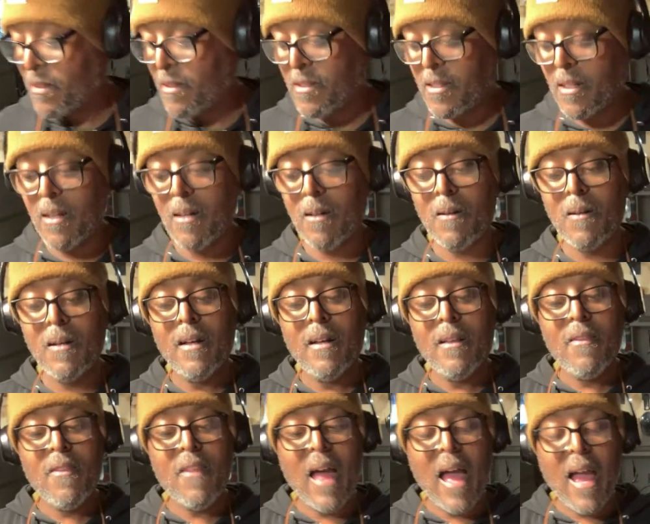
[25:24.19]
So
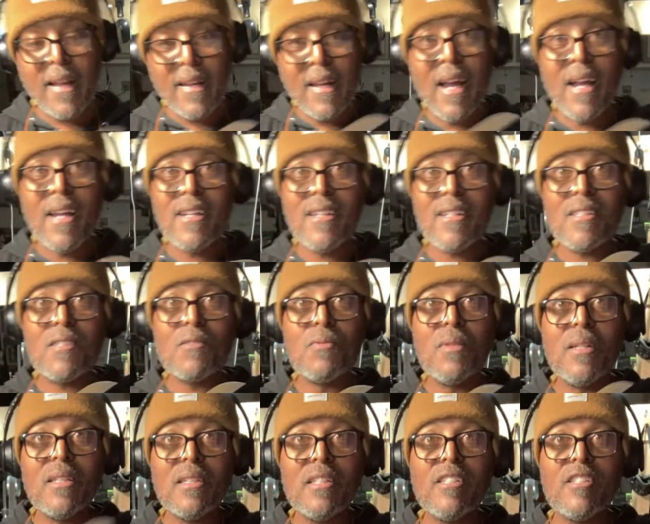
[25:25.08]
that guy is
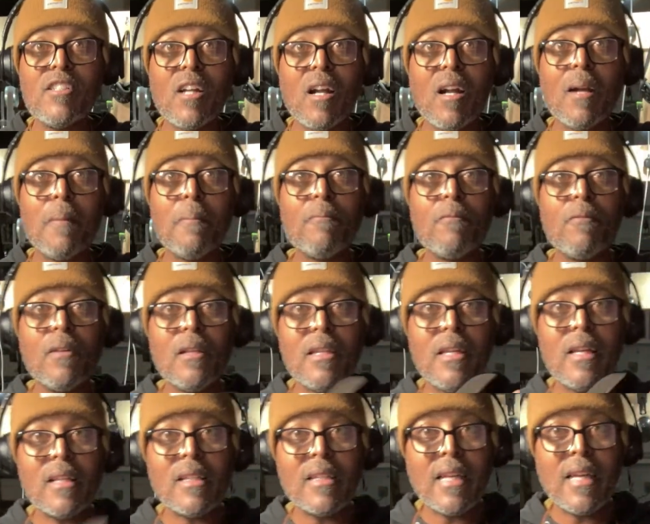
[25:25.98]
really sharp,
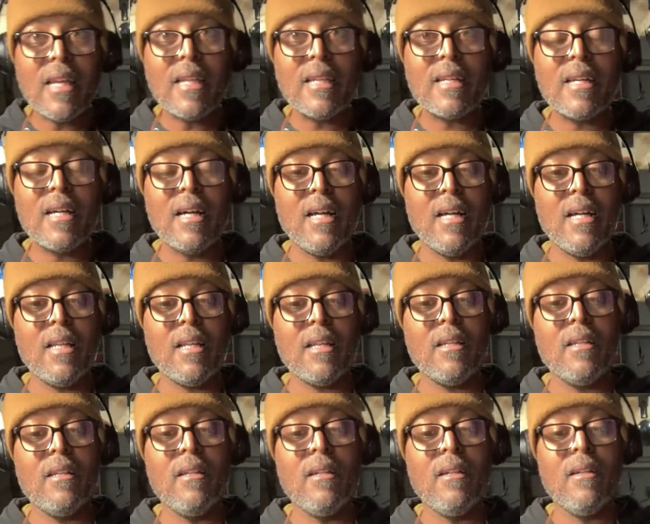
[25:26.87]
really clean cut,
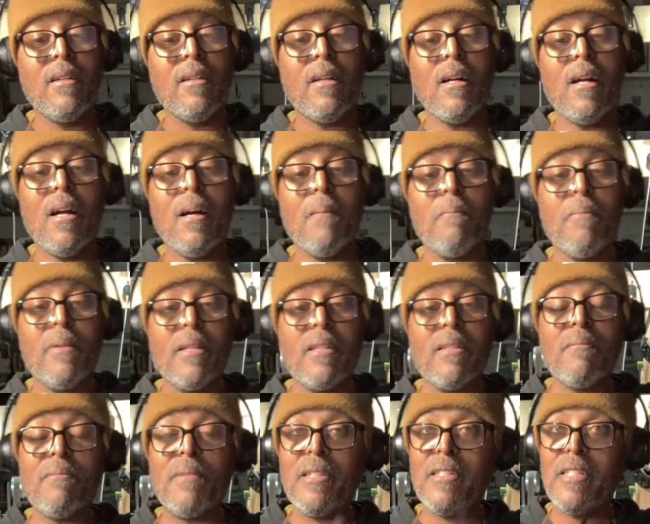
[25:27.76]

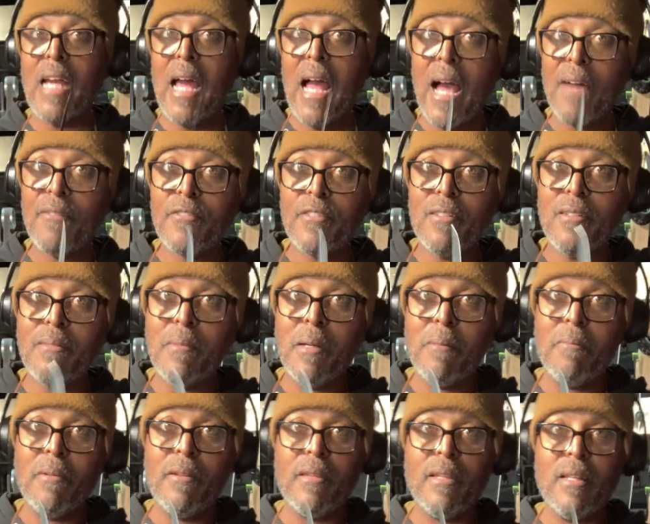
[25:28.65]
but you have to
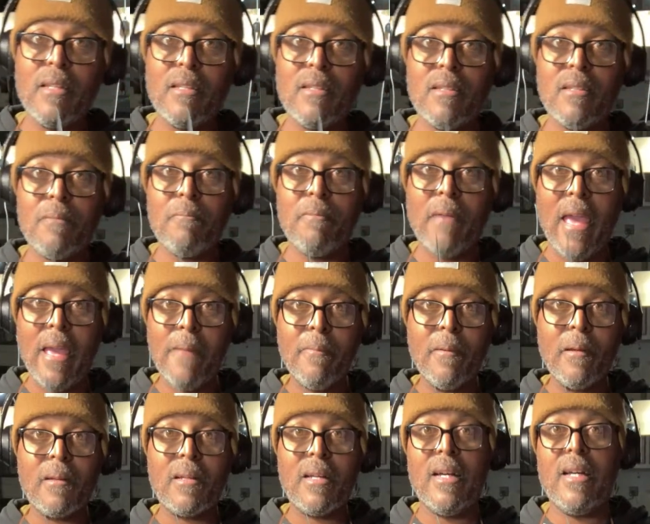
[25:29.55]
remember that the
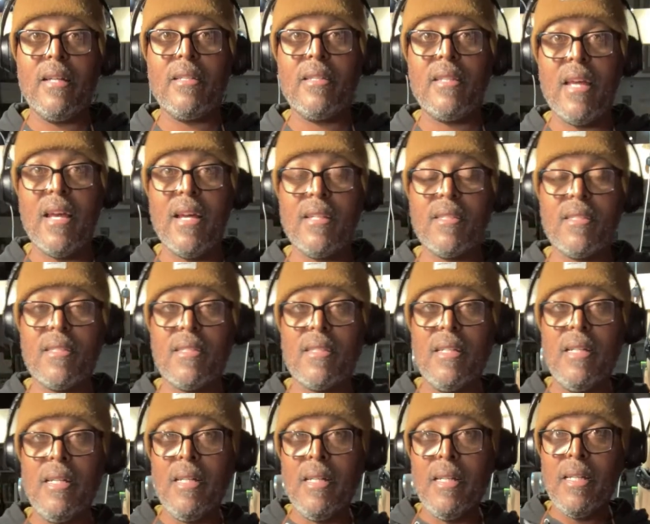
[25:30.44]
paper cut test
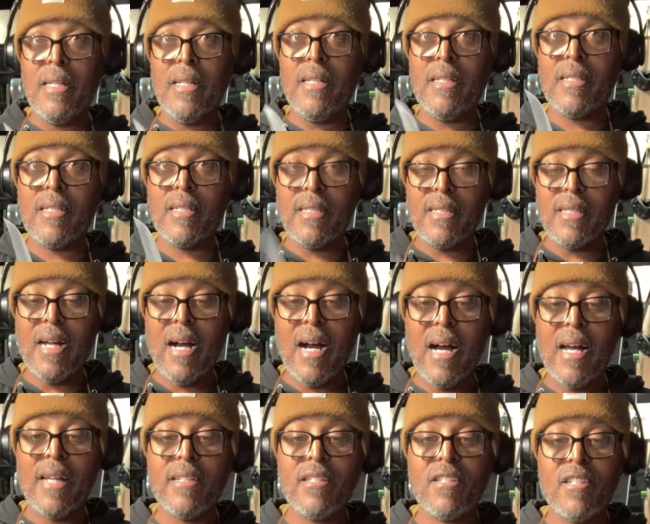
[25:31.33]
is
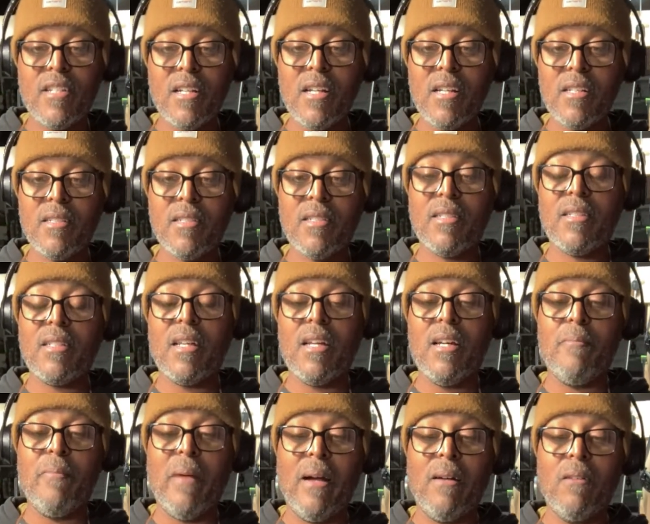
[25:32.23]
not just
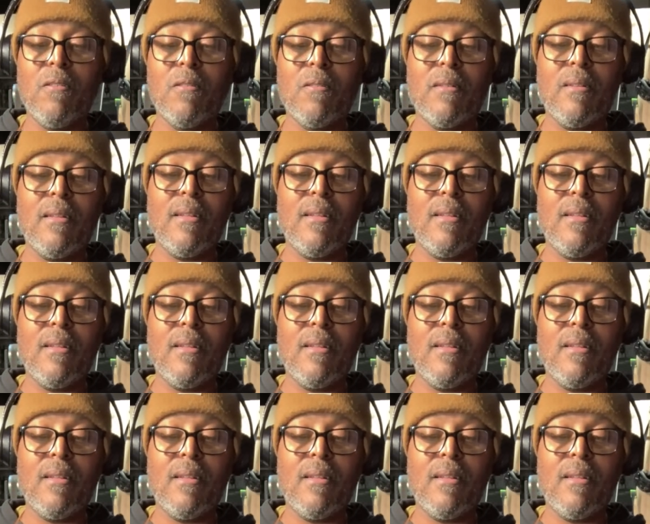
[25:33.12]
about